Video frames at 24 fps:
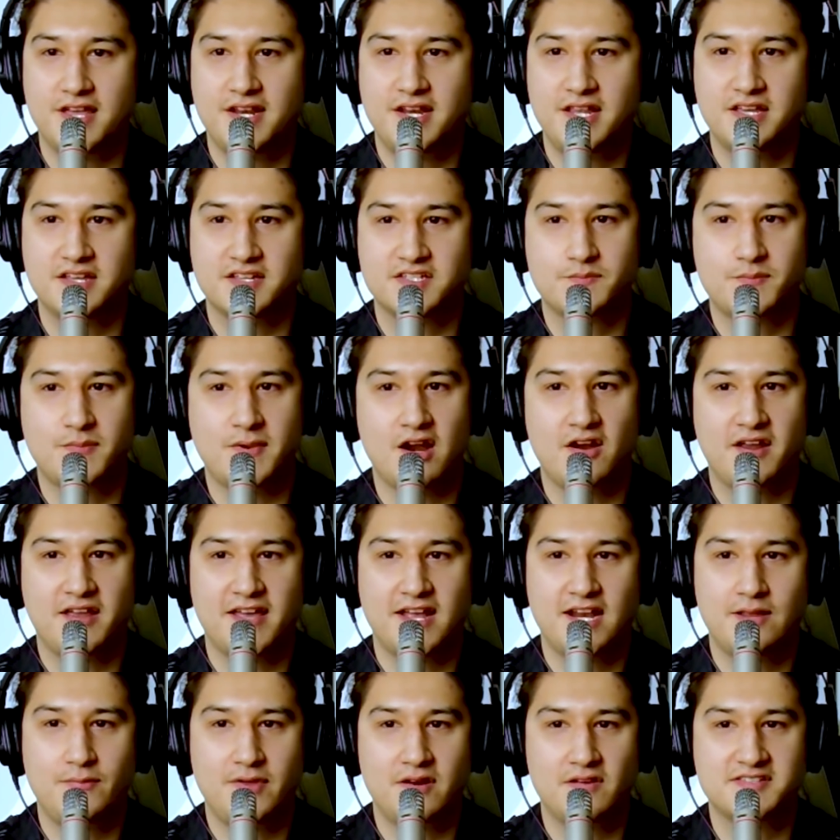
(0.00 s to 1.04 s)
any aspiring
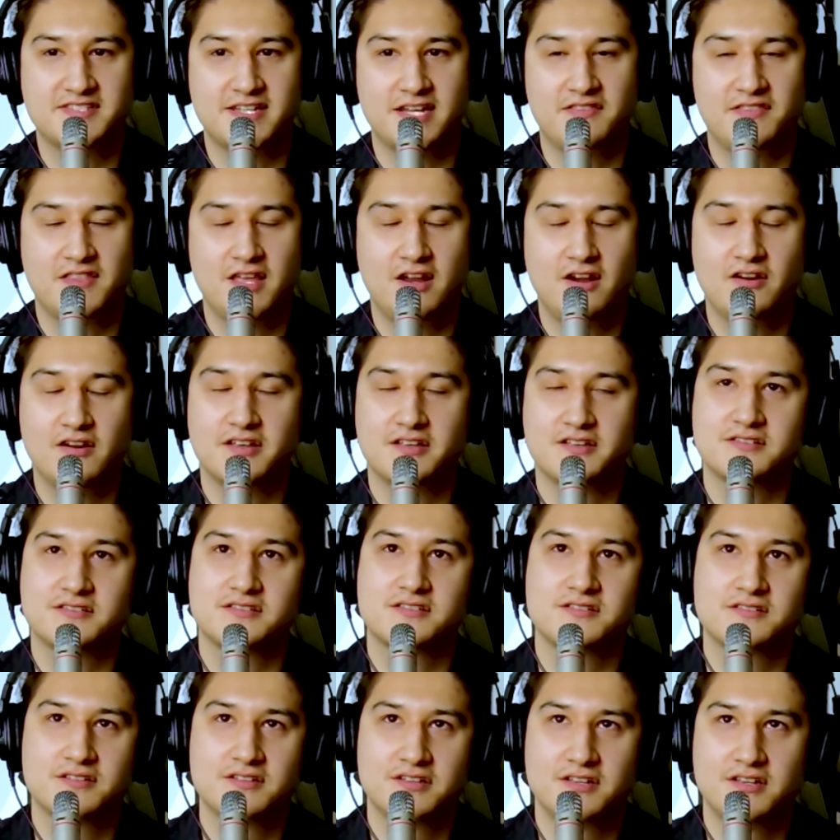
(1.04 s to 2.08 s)
animators out there is
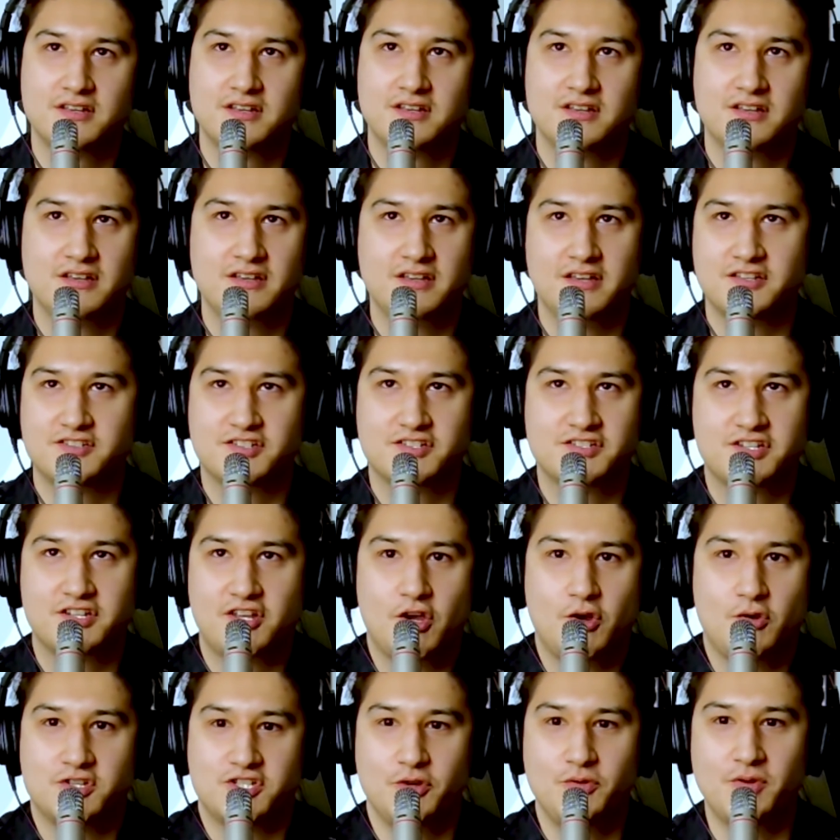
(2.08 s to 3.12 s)
just to
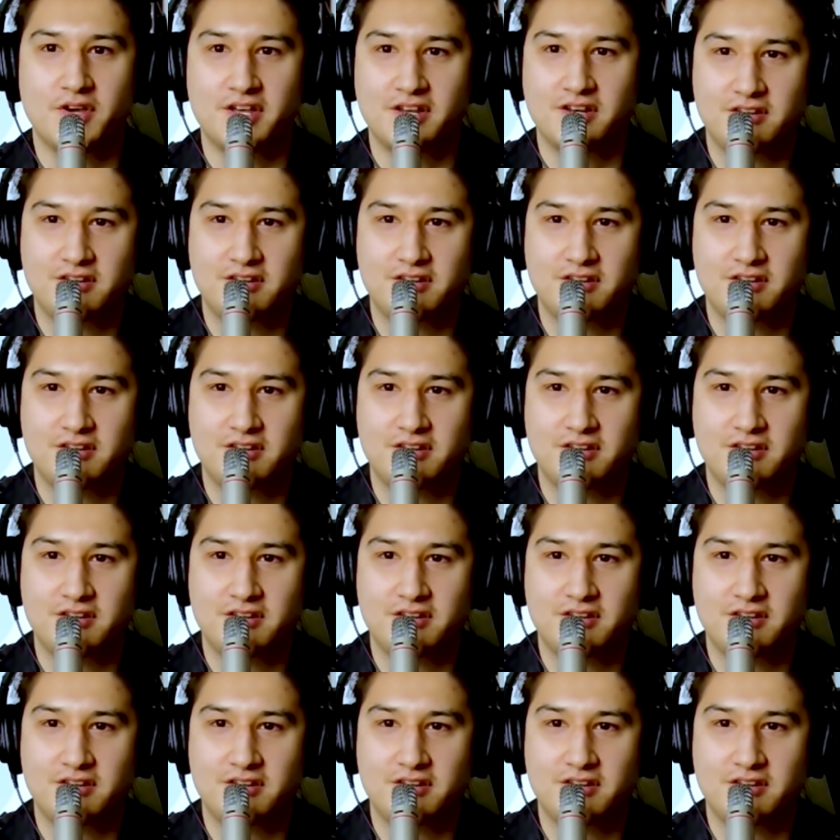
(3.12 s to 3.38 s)
go do it,